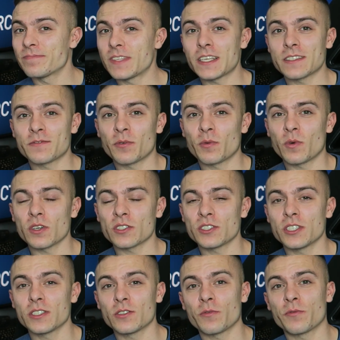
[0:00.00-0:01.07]
Thanks for
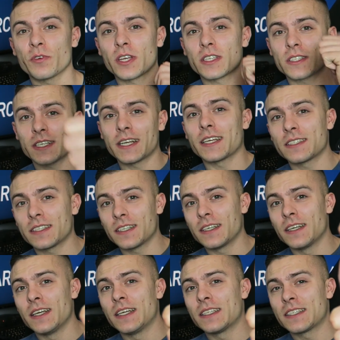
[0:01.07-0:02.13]
watching. Don't forget to click
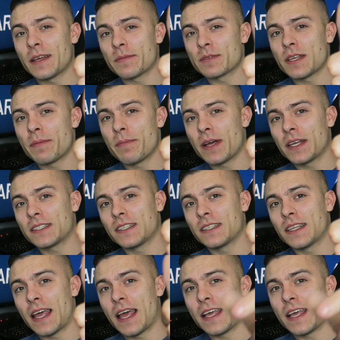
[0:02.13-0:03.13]
the thumbs up button,